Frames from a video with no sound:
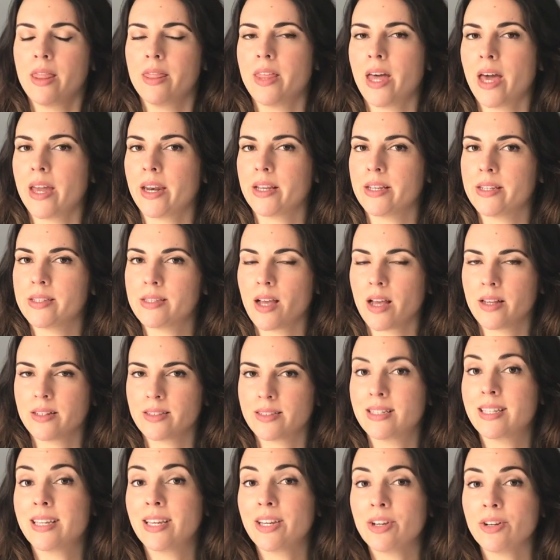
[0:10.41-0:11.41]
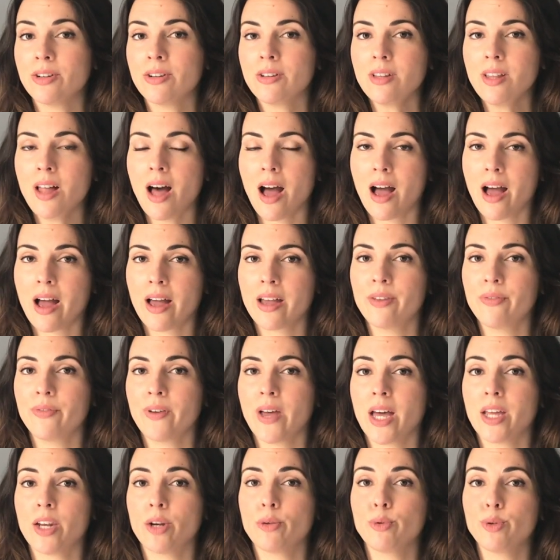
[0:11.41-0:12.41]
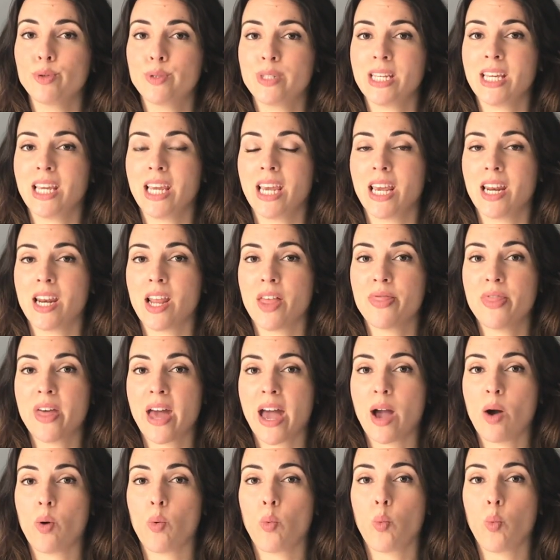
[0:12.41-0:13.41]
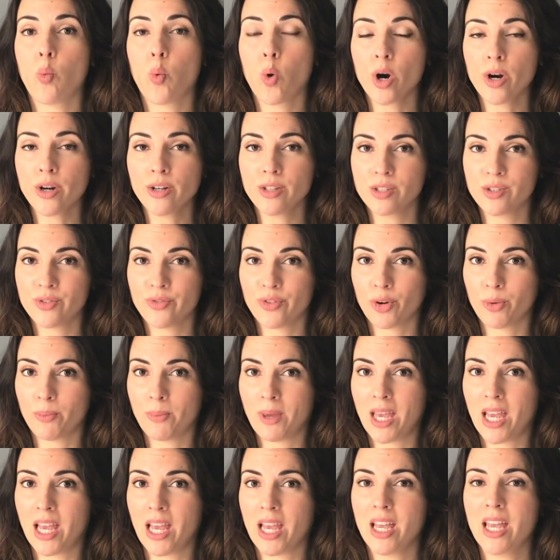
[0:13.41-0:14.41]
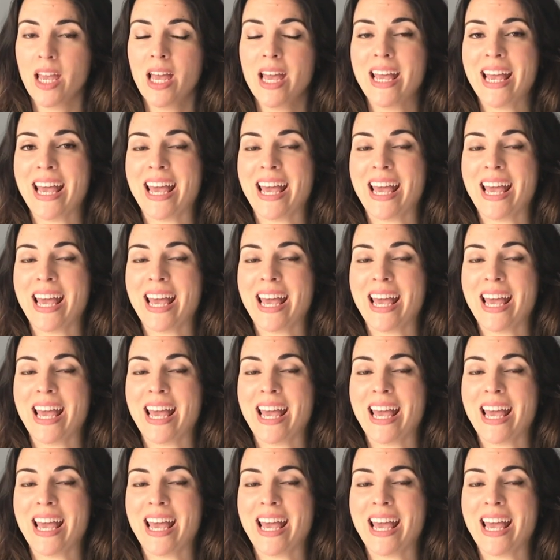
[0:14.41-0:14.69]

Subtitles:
That is until I found a routine that works for me